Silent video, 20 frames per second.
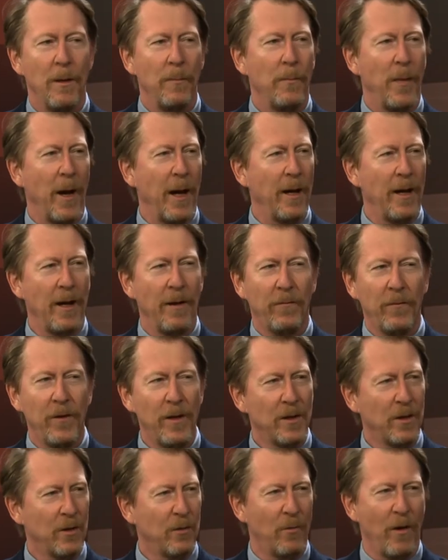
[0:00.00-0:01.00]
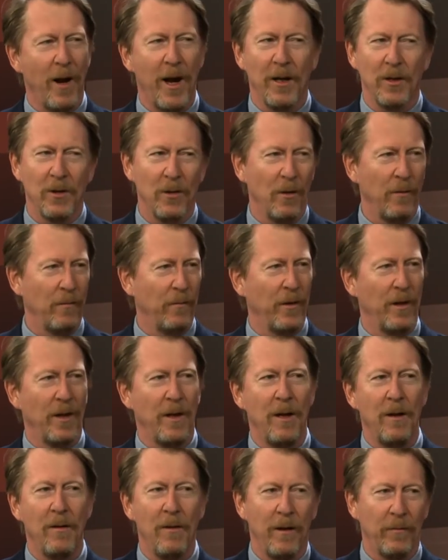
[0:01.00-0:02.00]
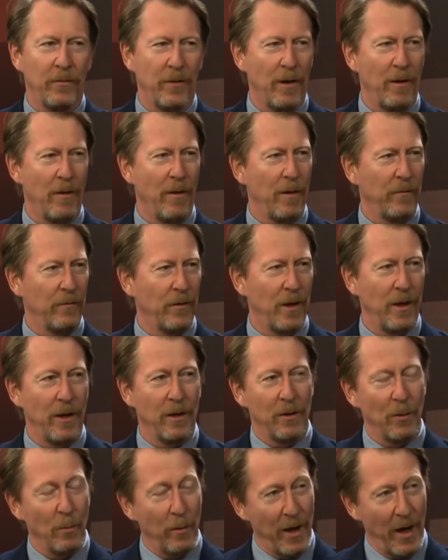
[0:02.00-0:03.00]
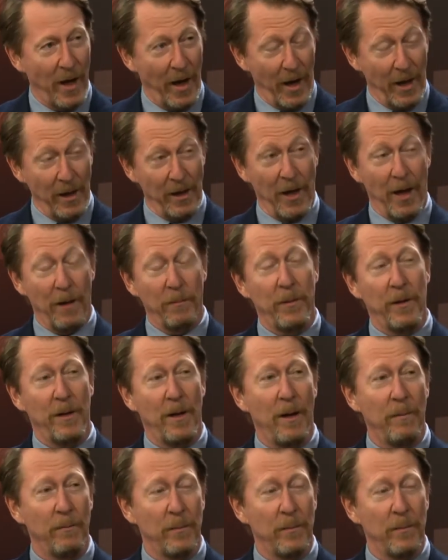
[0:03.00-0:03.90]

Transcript: But if this drags on for year after year after year, do we end up in that